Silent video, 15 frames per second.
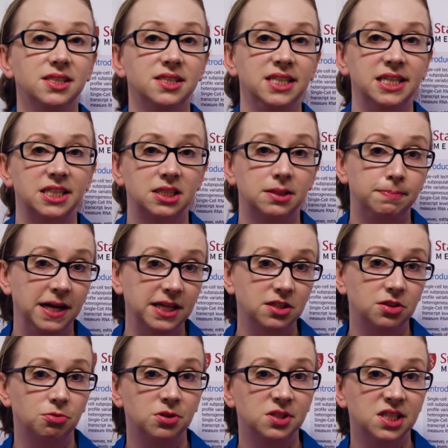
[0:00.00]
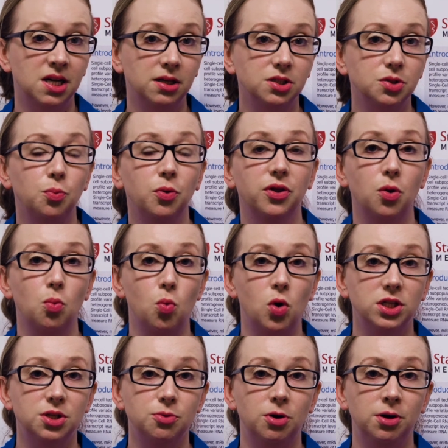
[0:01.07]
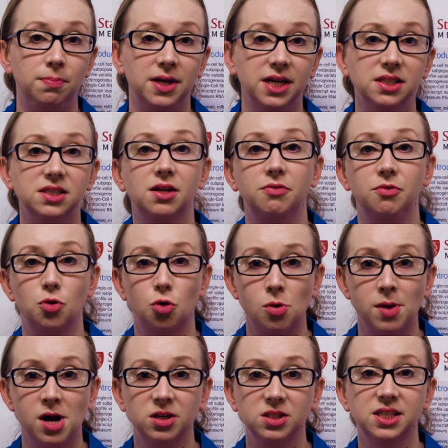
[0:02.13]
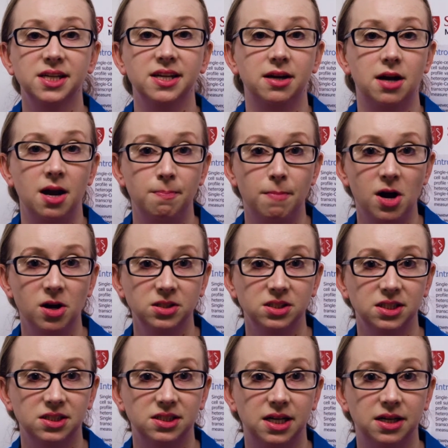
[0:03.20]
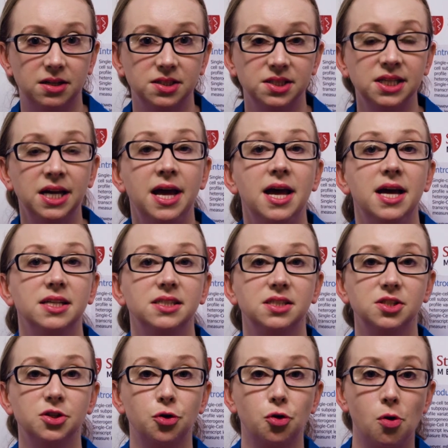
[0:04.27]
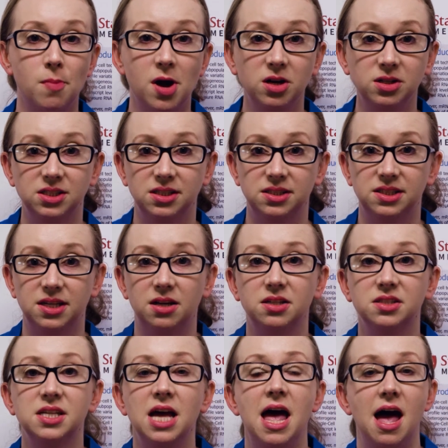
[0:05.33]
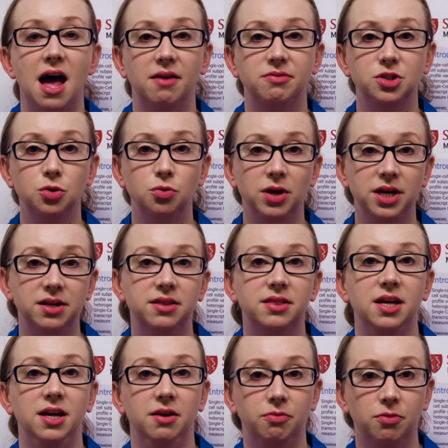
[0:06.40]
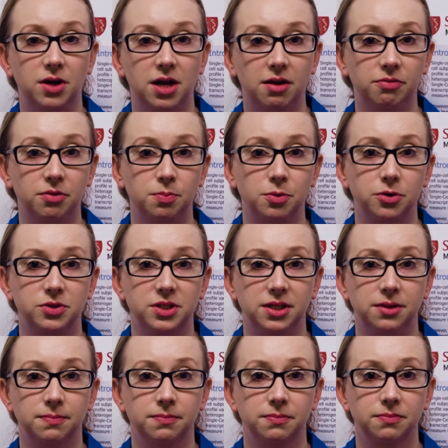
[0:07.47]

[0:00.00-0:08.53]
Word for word: is the expected result with our one-to-one mix of normoxic and hypoxic cells, since the normoxic cells have degraded the H I F one alpha protein.